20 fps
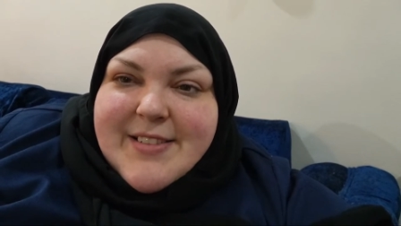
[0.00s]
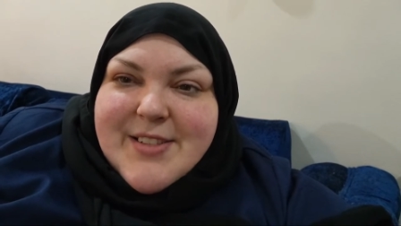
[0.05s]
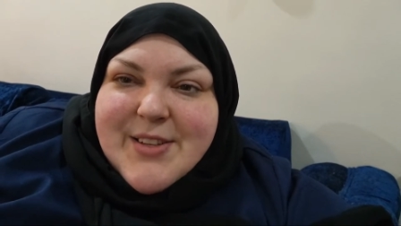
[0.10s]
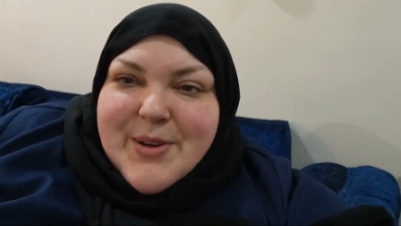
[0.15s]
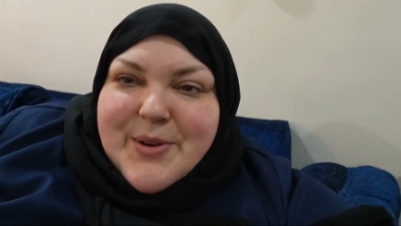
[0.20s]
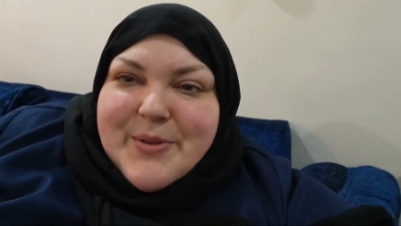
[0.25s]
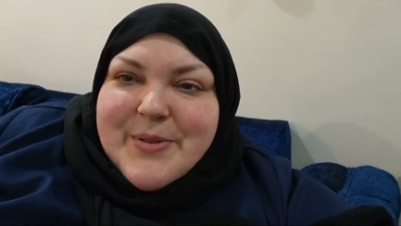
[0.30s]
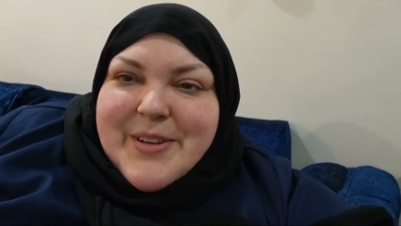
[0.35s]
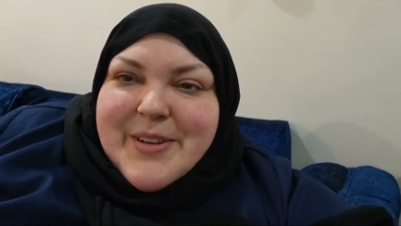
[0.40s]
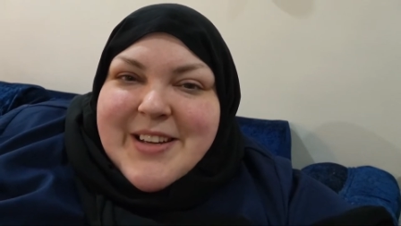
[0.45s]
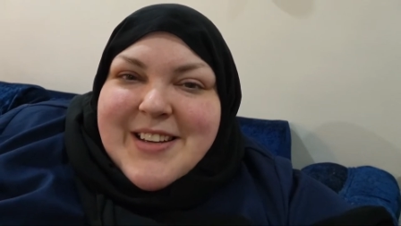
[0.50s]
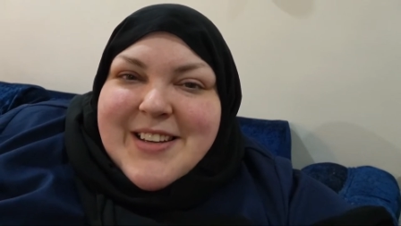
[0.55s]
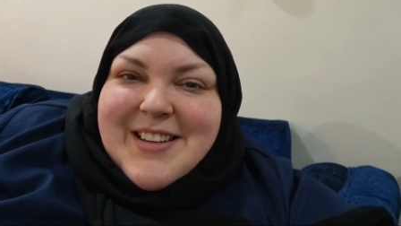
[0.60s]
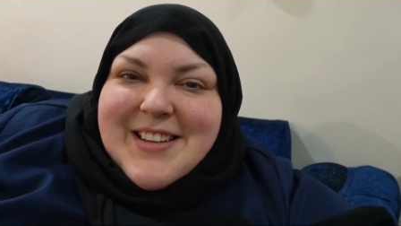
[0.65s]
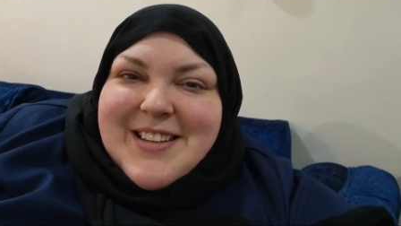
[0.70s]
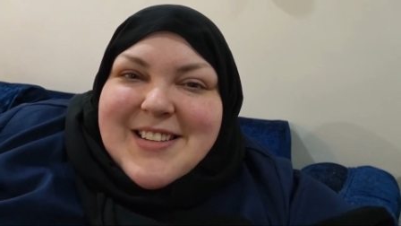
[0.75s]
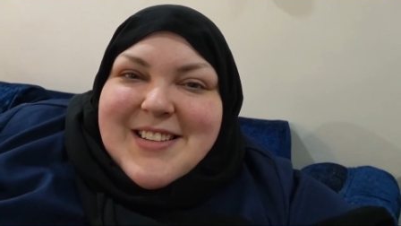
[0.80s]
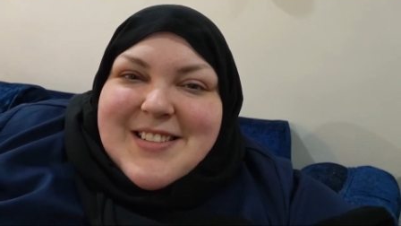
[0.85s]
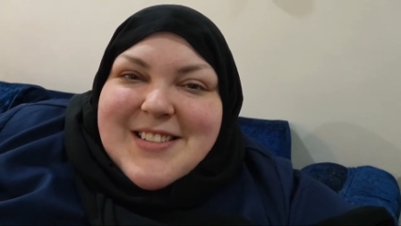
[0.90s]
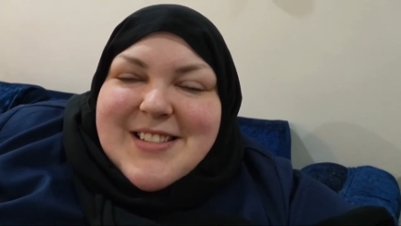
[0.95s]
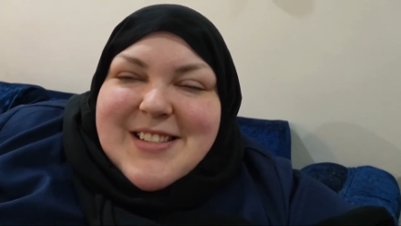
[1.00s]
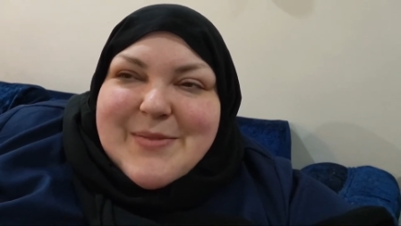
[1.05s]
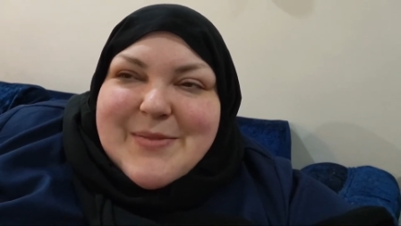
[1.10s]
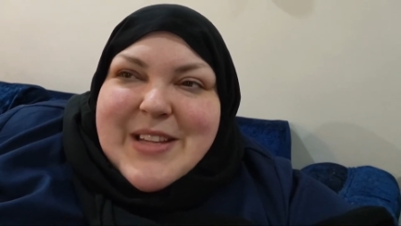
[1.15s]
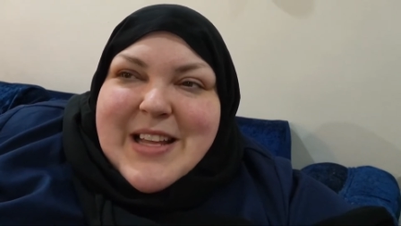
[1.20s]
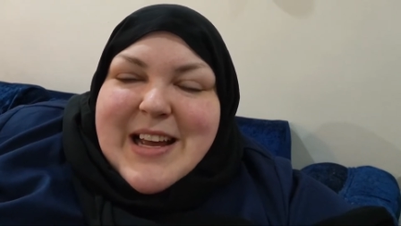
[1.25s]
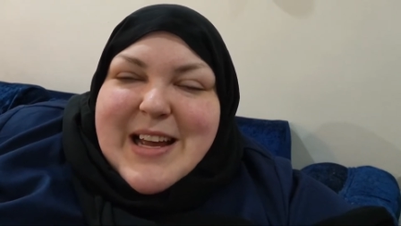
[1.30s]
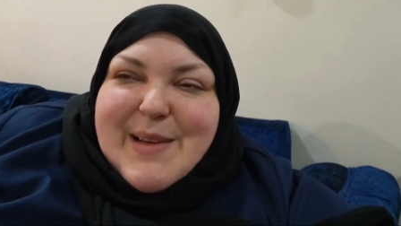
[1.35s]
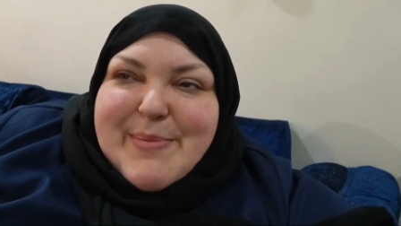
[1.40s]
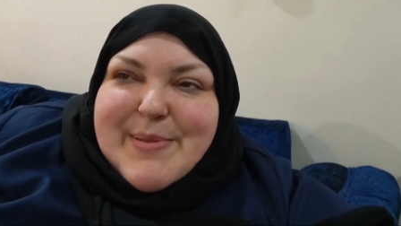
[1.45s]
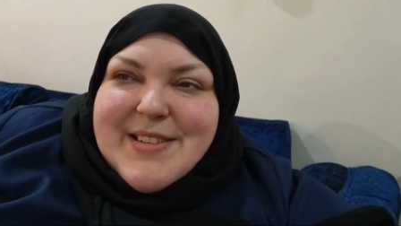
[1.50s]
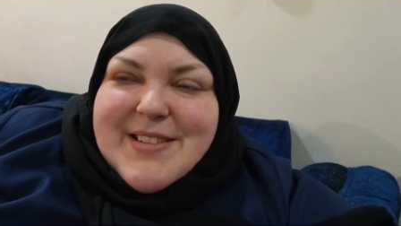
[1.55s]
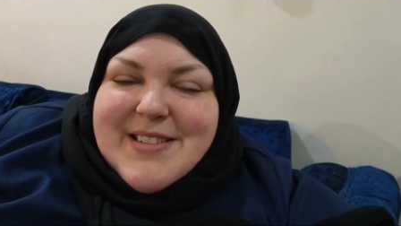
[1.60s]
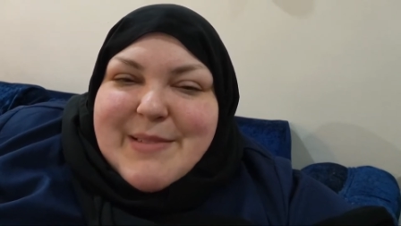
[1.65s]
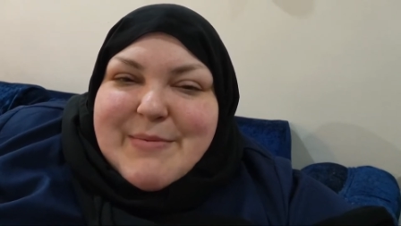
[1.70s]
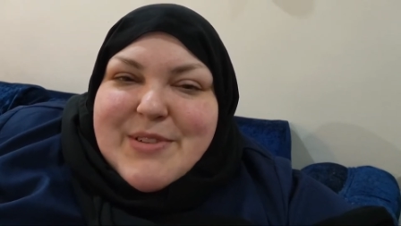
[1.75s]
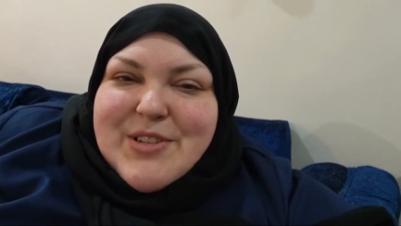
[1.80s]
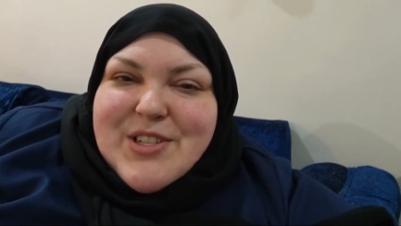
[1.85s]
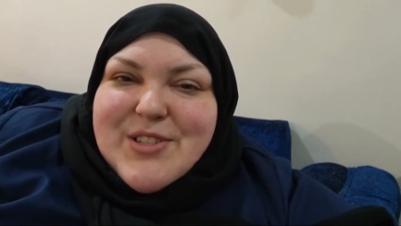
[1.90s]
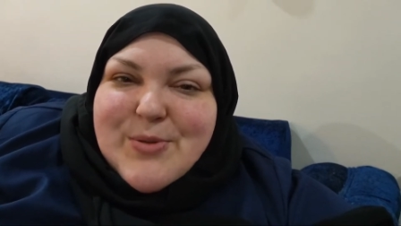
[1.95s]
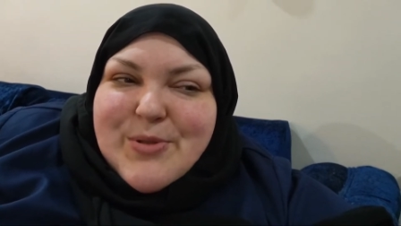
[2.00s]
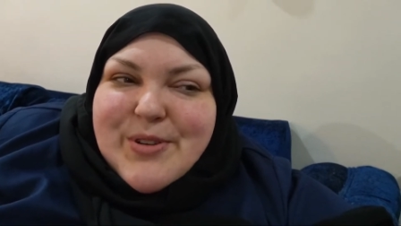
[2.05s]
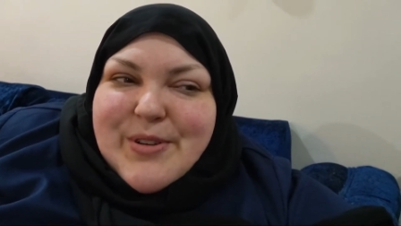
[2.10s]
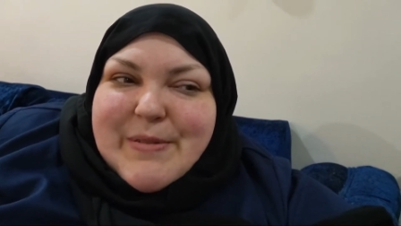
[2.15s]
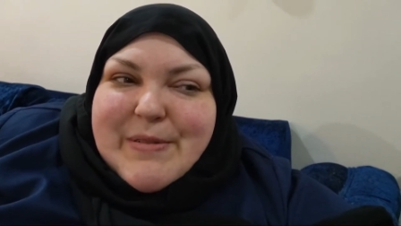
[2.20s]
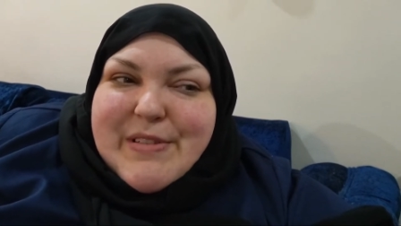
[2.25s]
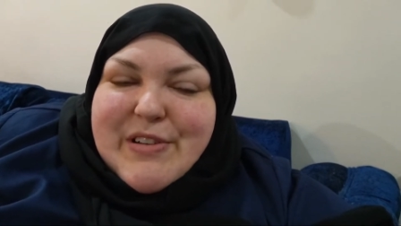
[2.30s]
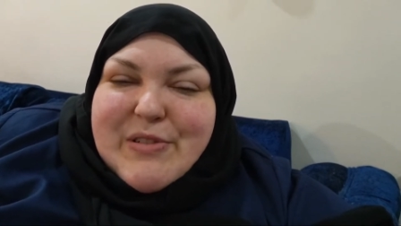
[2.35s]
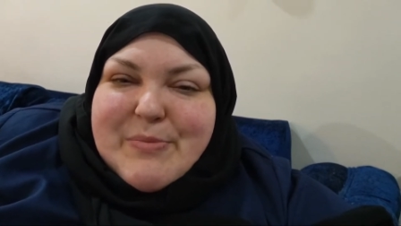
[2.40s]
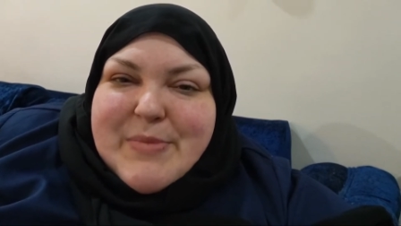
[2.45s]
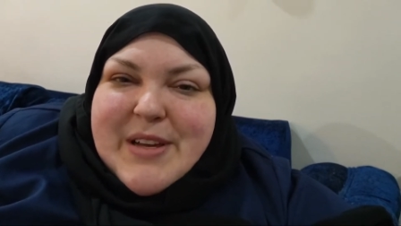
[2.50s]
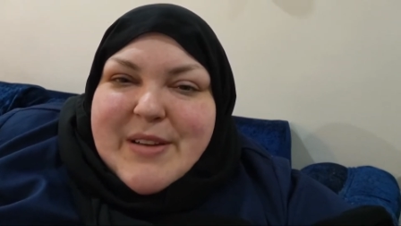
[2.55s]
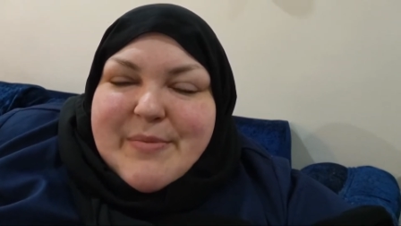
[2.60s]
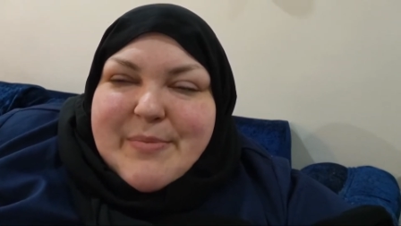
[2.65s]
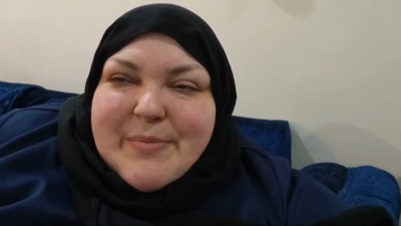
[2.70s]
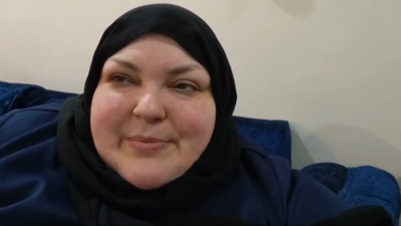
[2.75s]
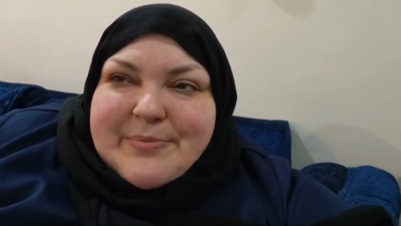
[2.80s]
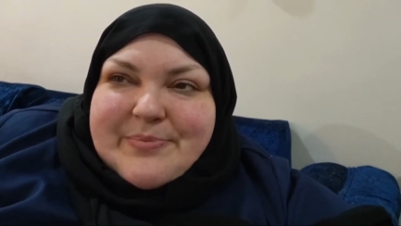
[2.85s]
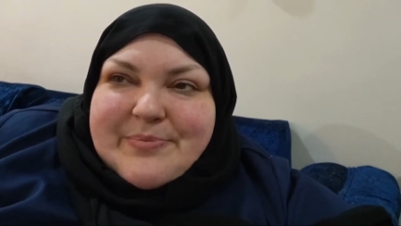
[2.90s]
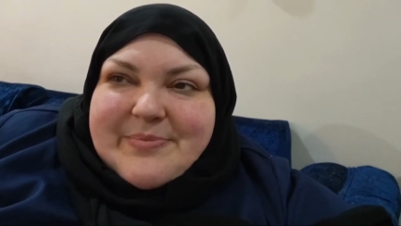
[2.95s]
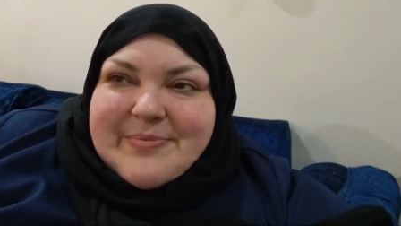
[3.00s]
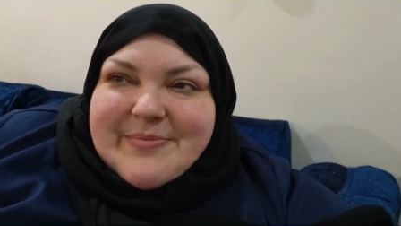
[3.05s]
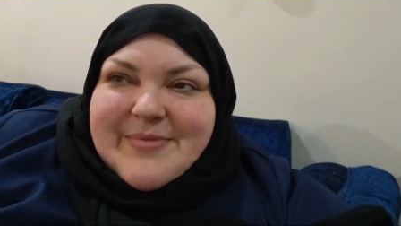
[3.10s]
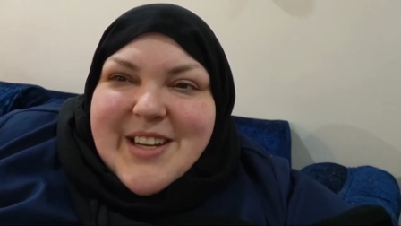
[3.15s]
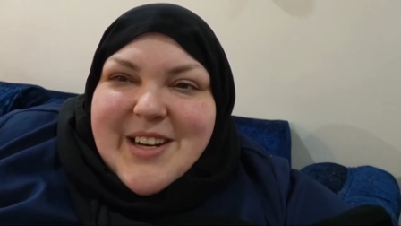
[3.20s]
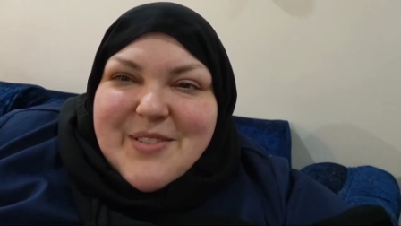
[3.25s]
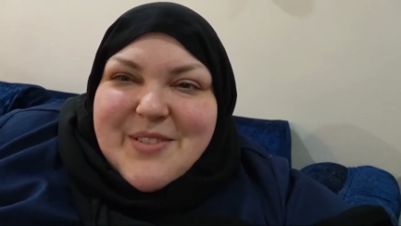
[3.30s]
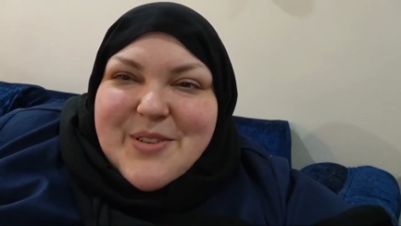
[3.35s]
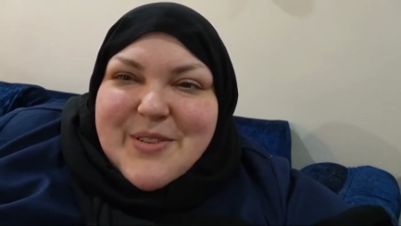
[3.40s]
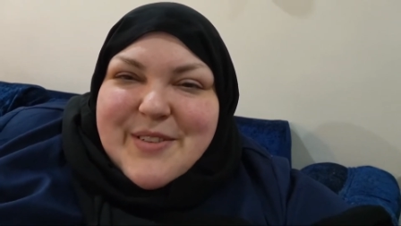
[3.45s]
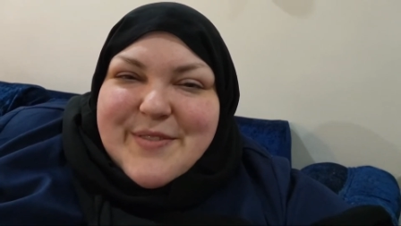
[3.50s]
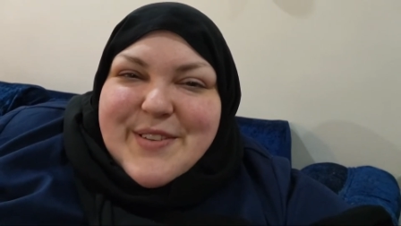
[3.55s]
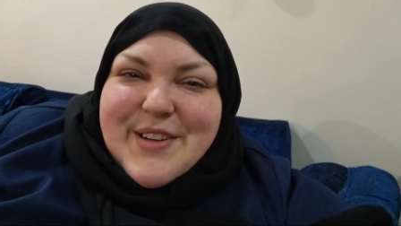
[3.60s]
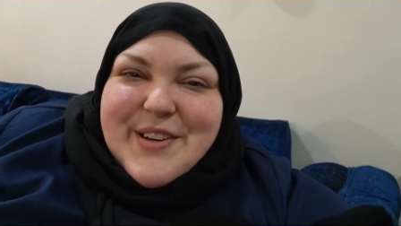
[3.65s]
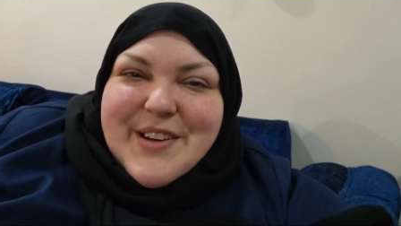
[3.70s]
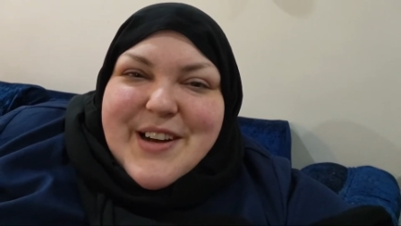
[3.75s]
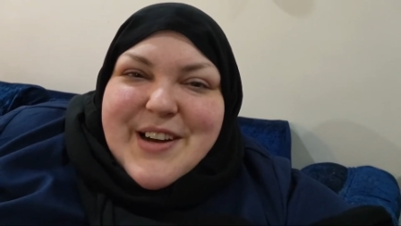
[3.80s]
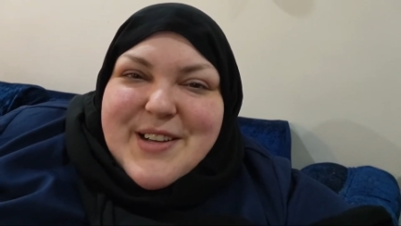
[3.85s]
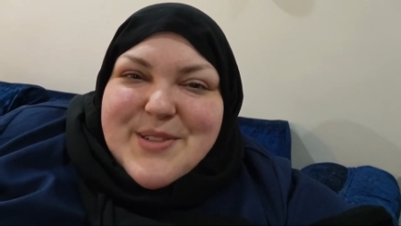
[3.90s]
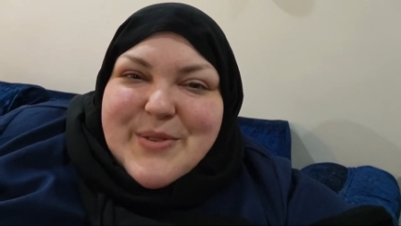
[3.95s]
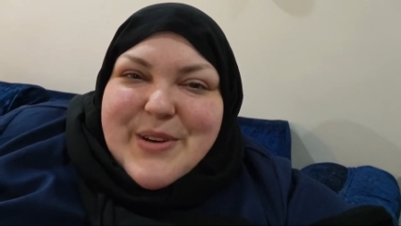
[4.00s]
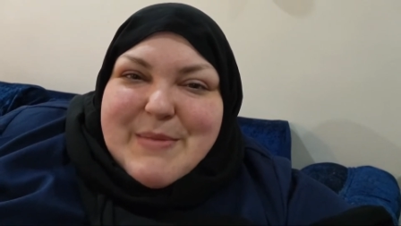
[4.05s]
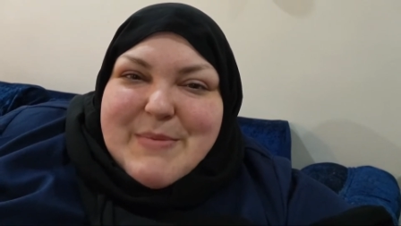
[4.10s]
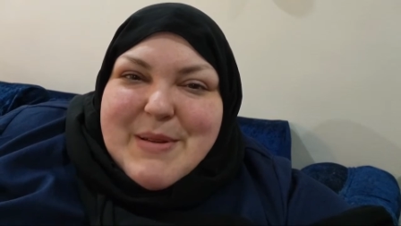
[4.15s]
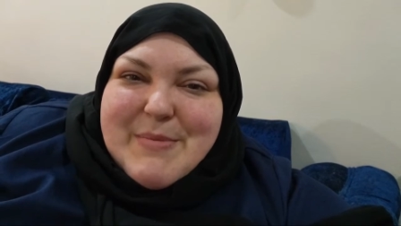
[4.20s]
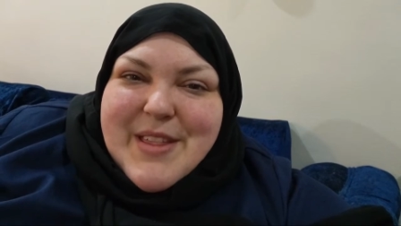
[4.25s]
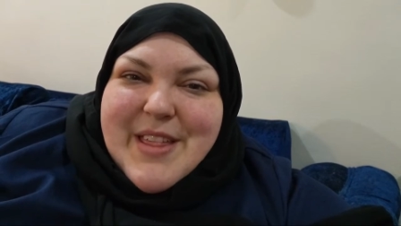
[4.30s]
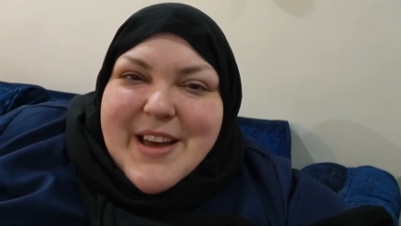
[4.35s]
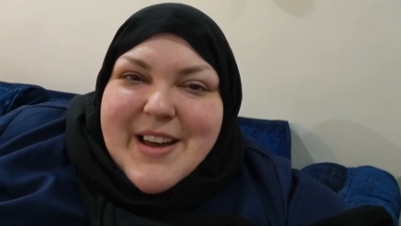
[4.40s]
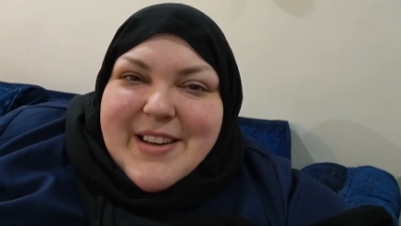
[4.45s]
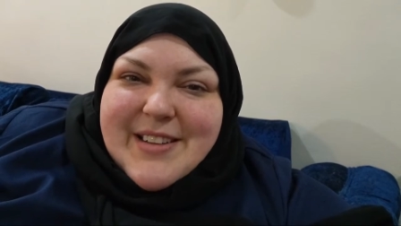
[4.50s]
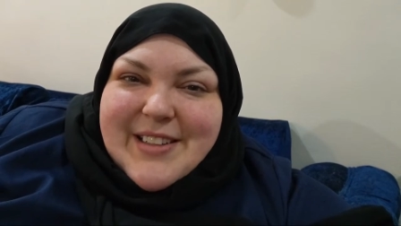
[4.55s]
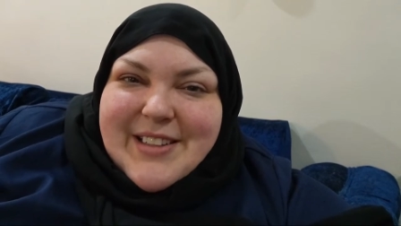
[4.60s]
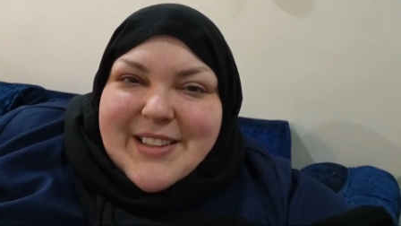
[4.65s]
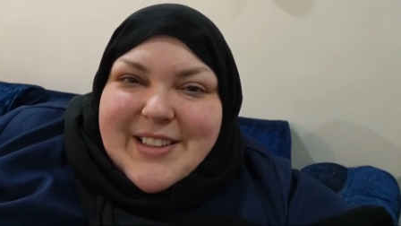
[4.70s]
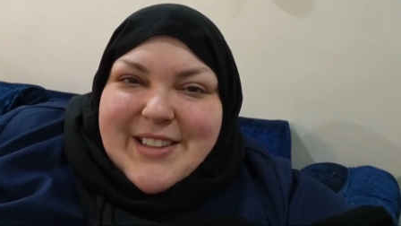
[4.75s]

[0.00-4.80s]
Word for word: So when that happens, I would just order it without meat. I don't know if you guys know what I mean by that,